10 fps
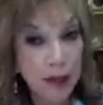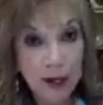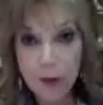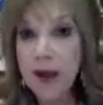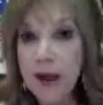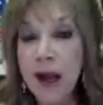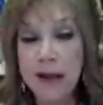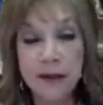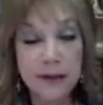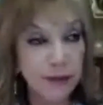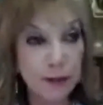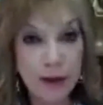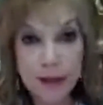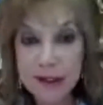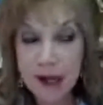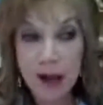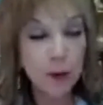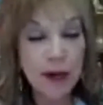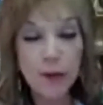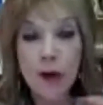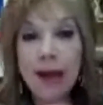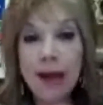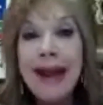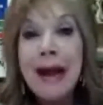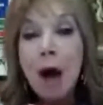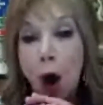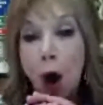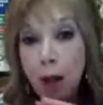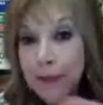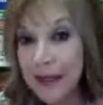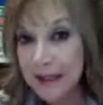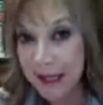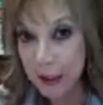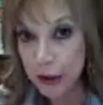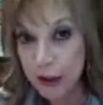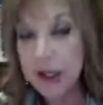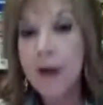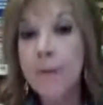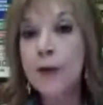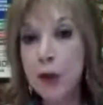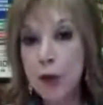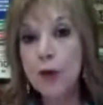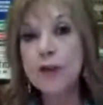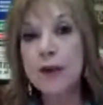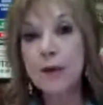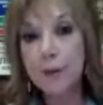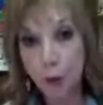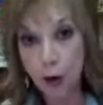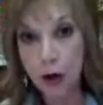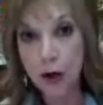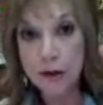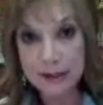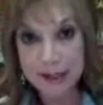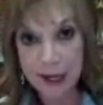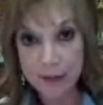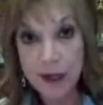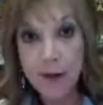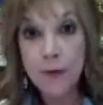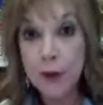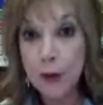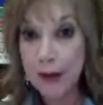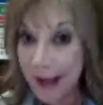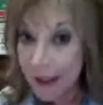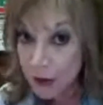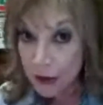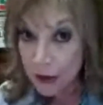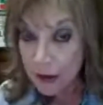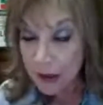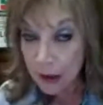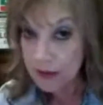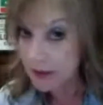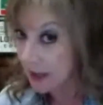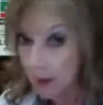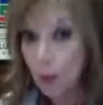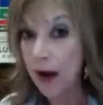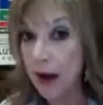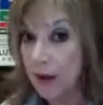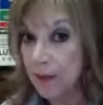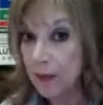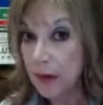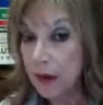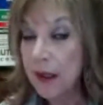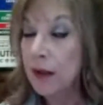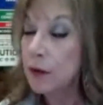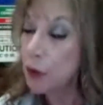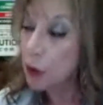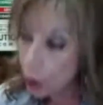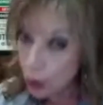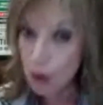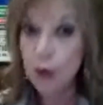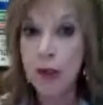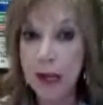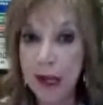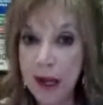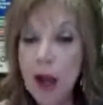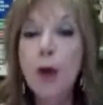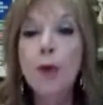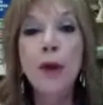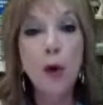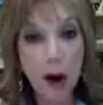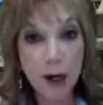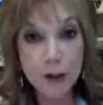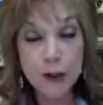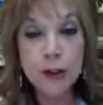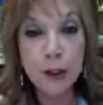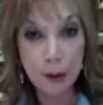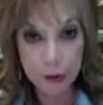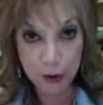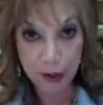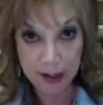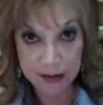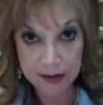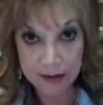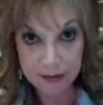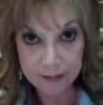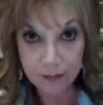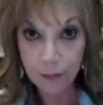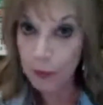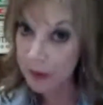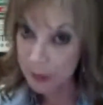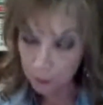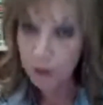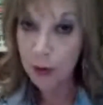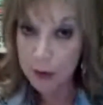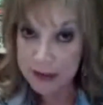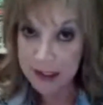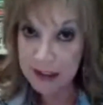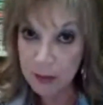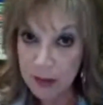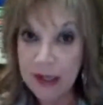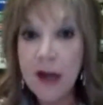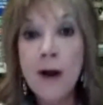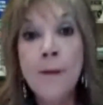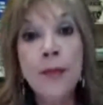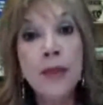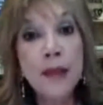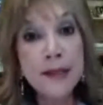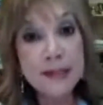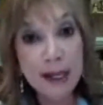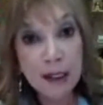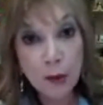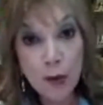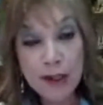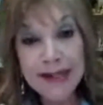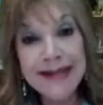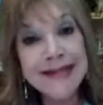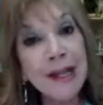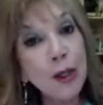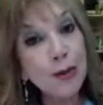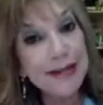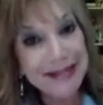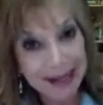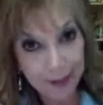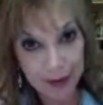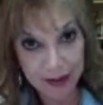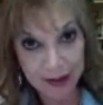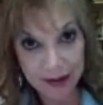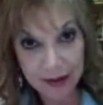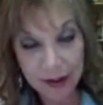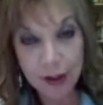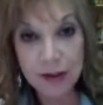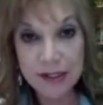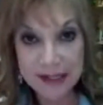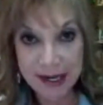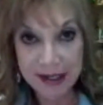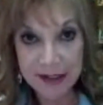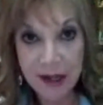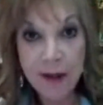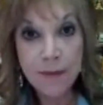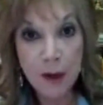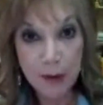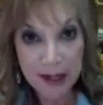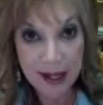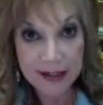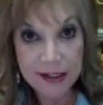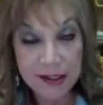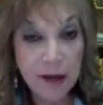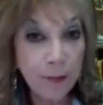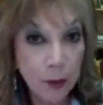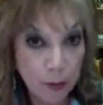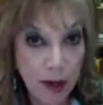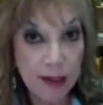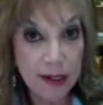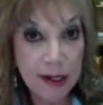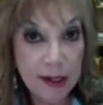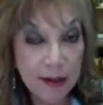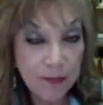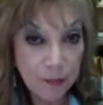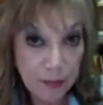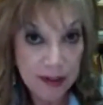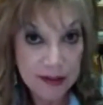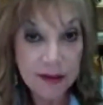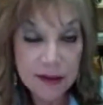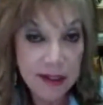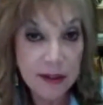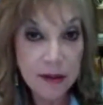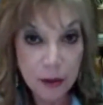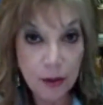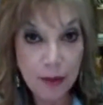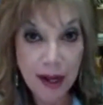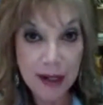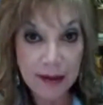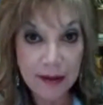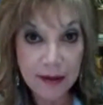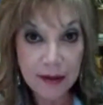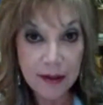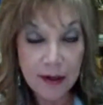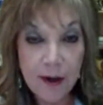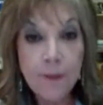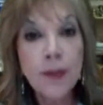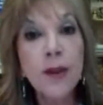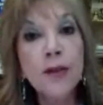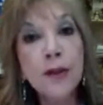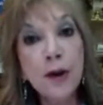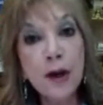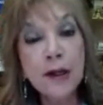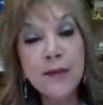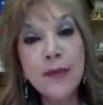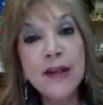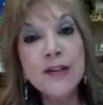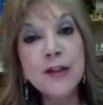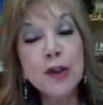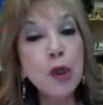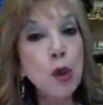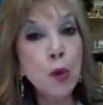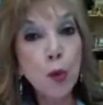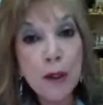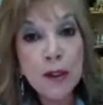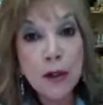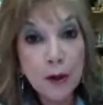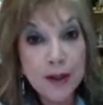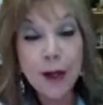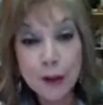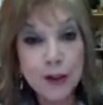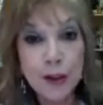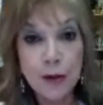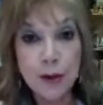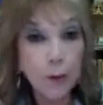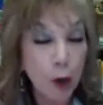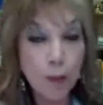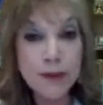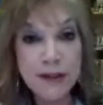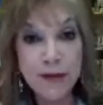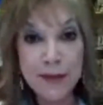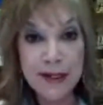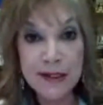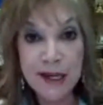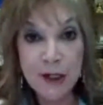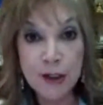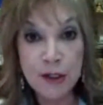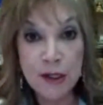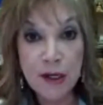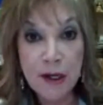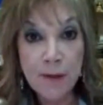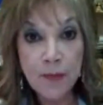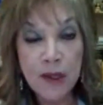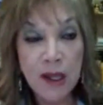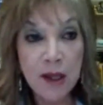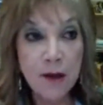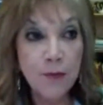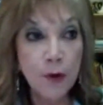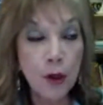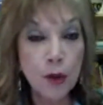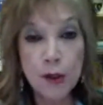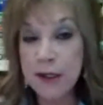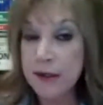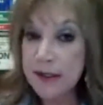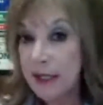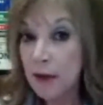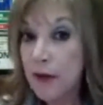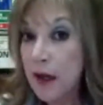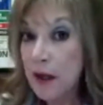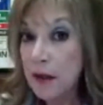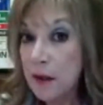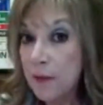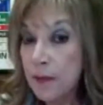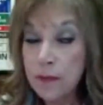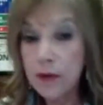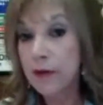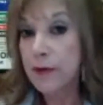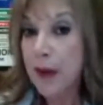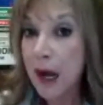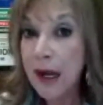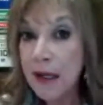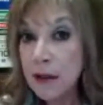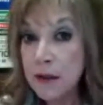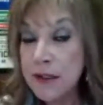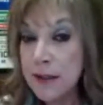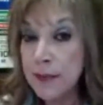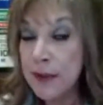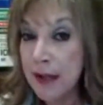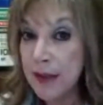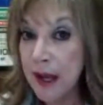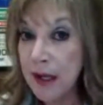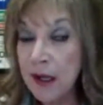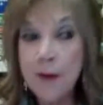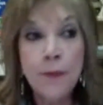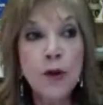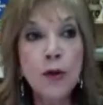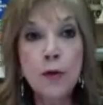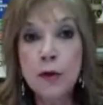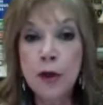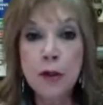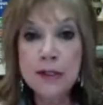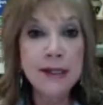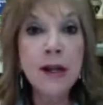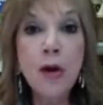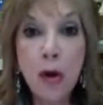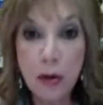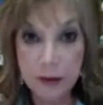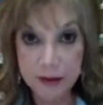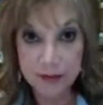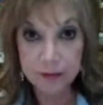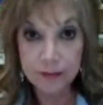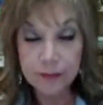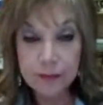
Whatever kind, Silva method type, whatever. All meditations use four steps. You enter in some way that usually requires you to close your eyes for the reason I explained. The second one is that you deepen your state by relaxing your body, muscles, and your mind. The third is to do what you're there to do, the purpose of the meditation. If you're doing Silva mirror the mind or something like that. You, you're setting goals.